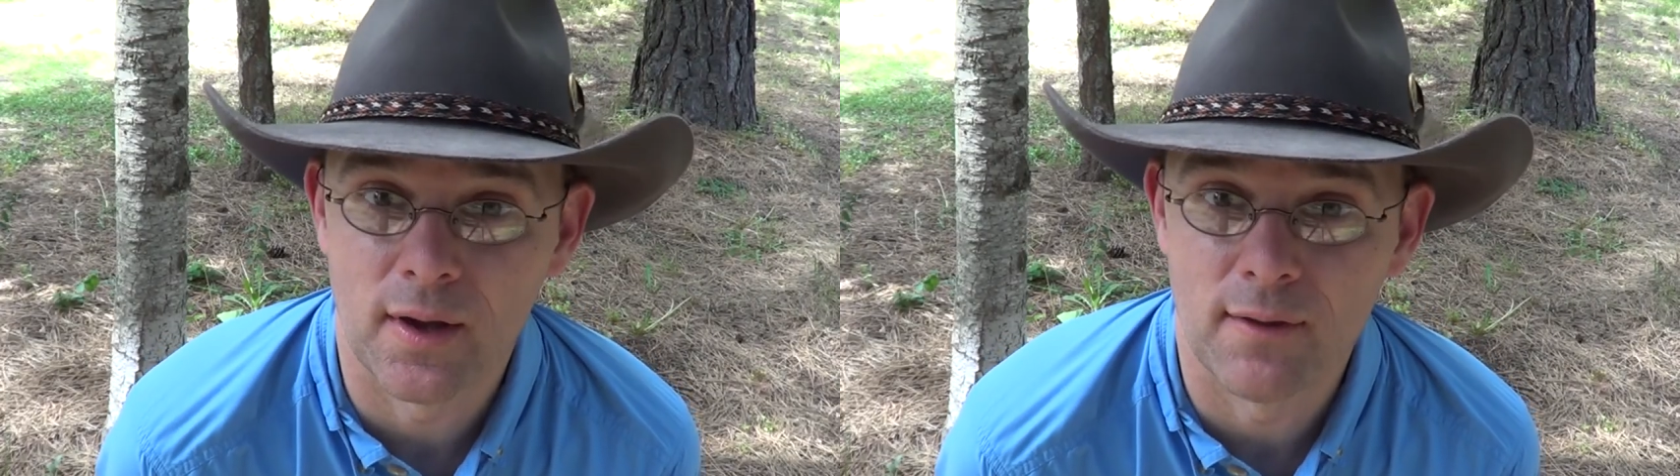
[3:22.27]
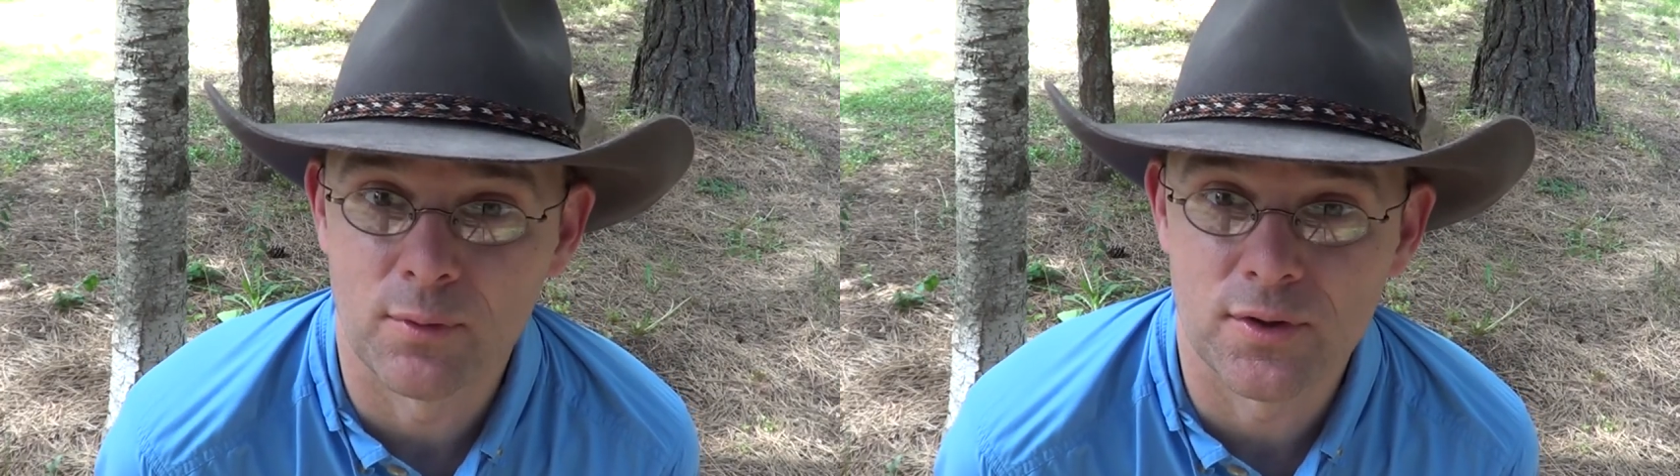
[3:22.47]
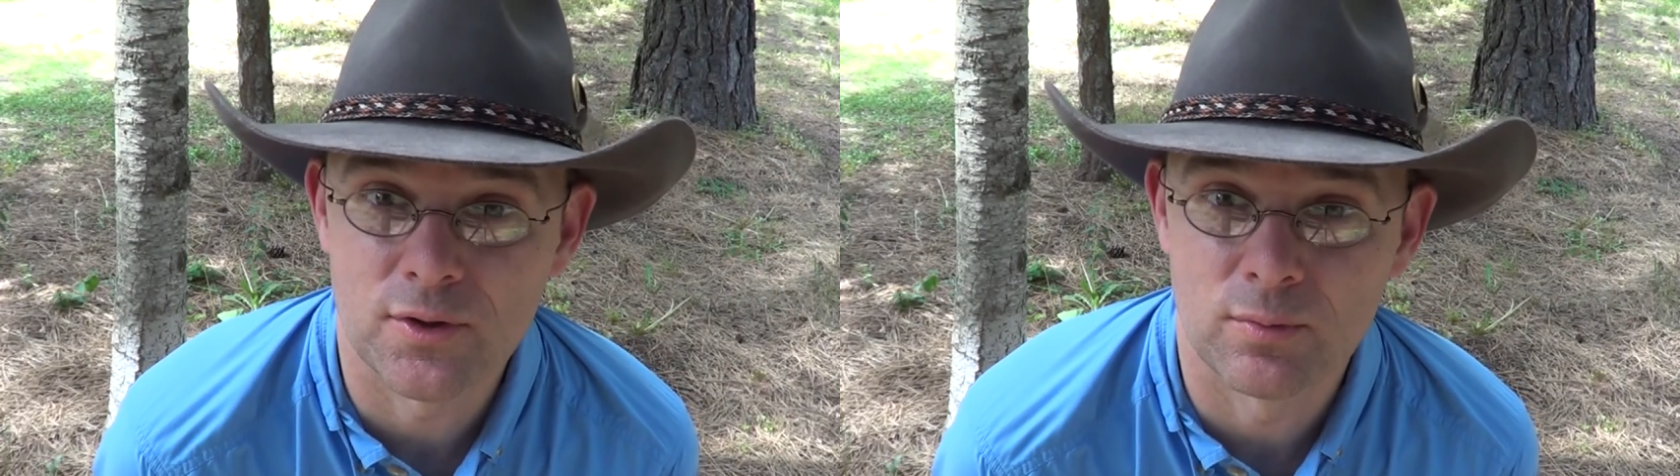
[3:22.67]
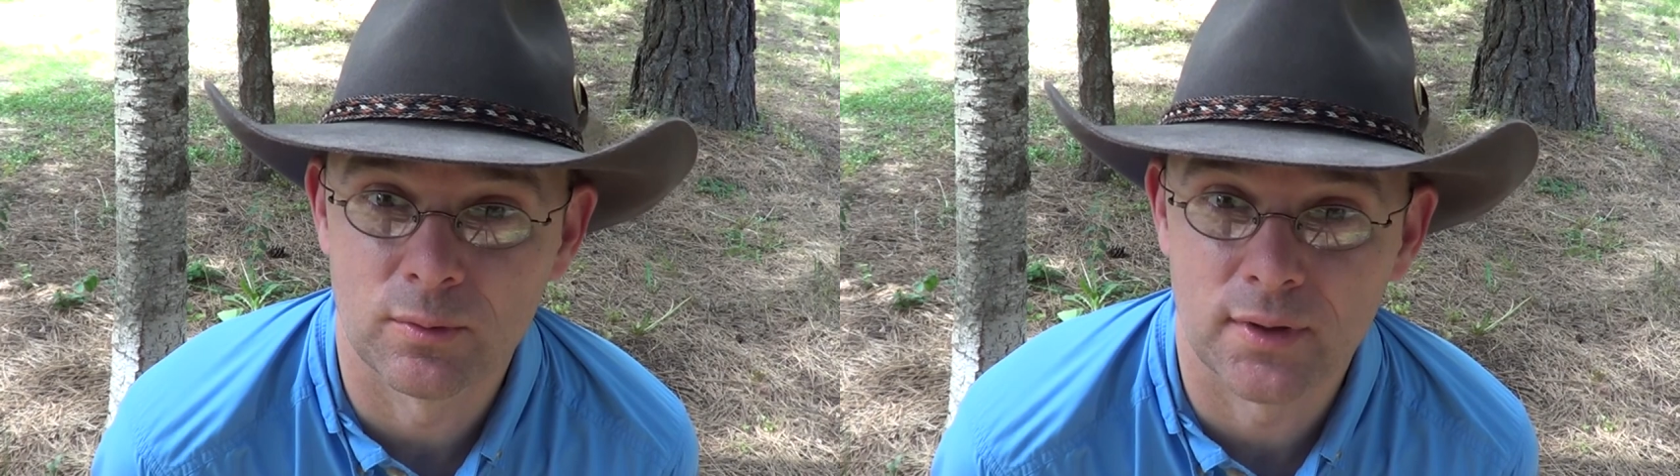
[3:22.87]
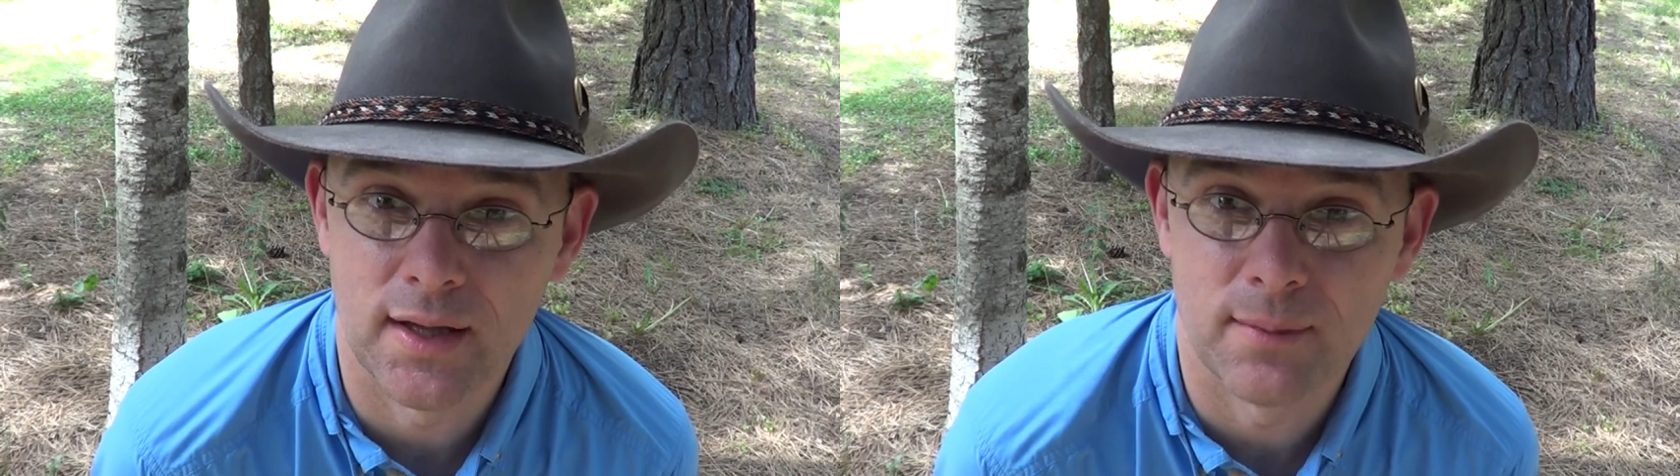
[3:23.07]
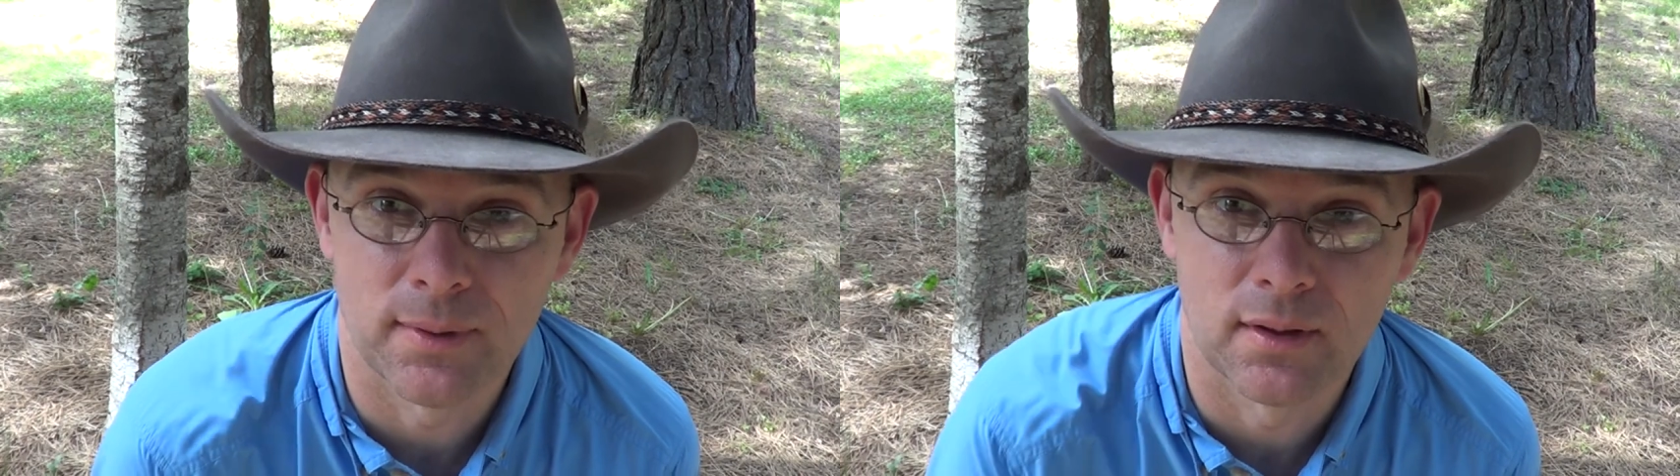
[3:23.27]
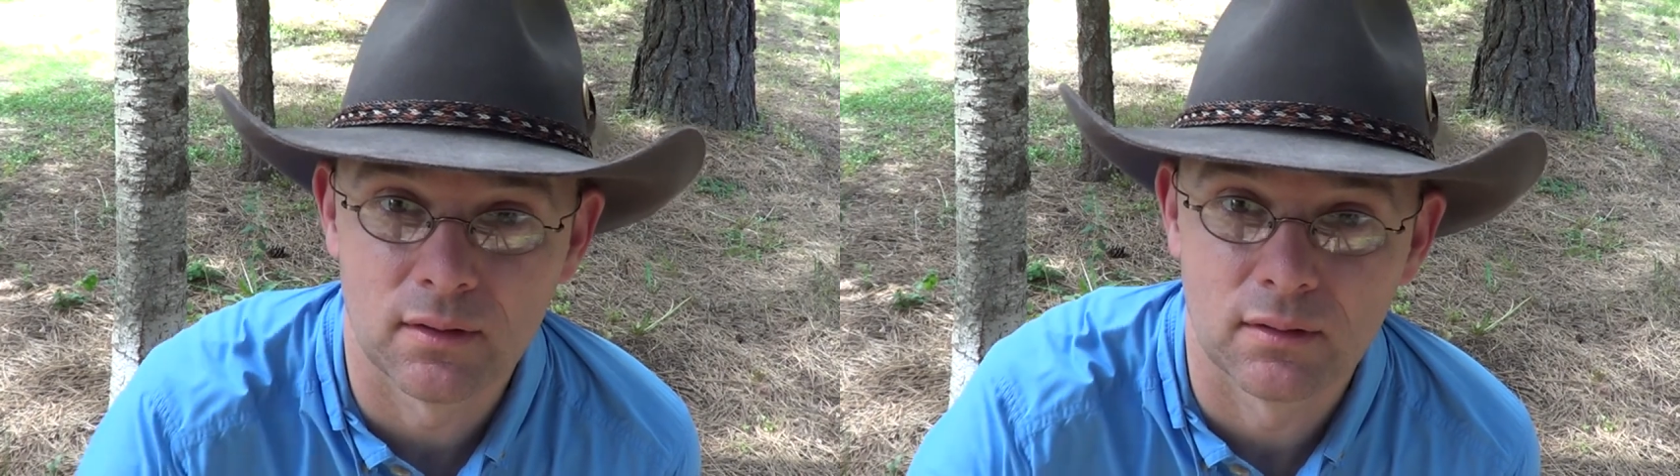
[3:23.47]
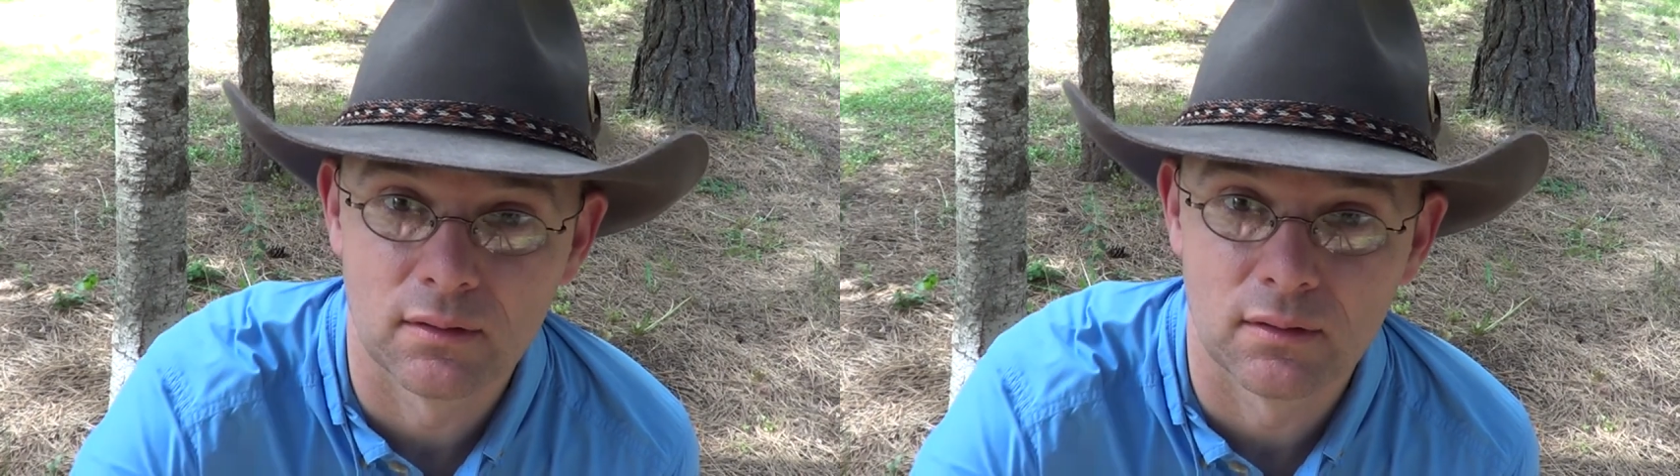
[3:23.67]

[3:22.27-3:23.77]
have with us when we're camping.